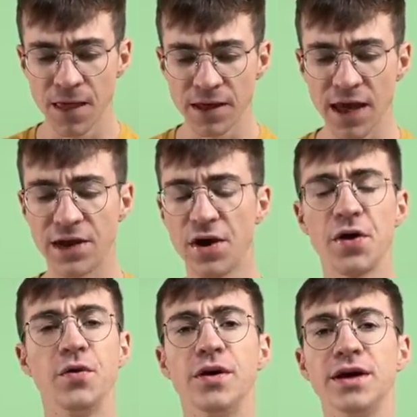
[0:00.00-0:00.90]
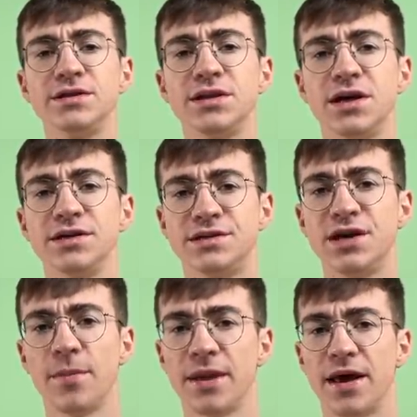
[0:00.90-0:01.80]
Yeah, no, it's AA.
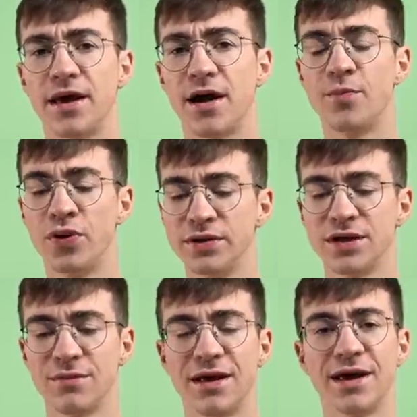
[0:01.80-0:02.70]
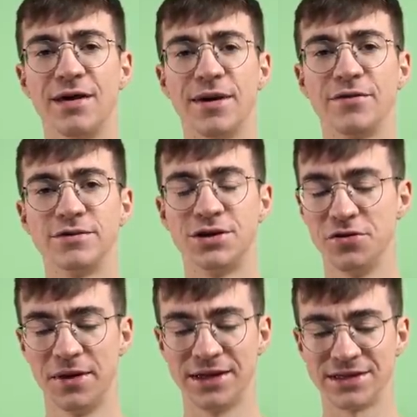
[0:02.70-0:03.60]
I put AA in about 2
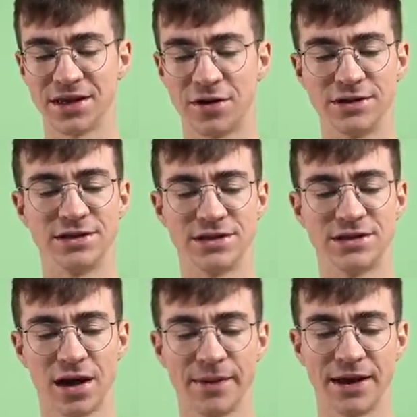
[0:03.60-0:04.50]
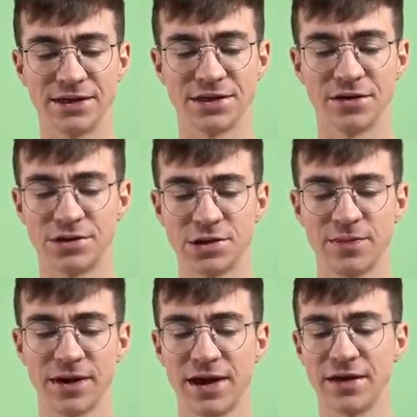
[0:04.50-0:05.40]
minutes ago. It's AA, so
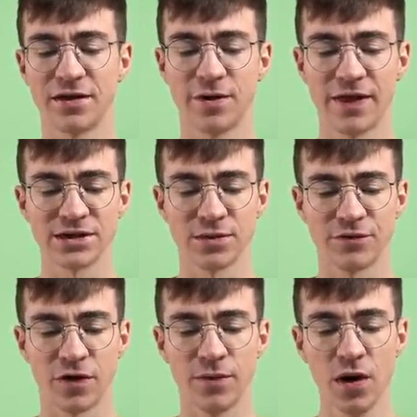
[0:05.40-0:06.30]
AAA, I don't know where that's coming from,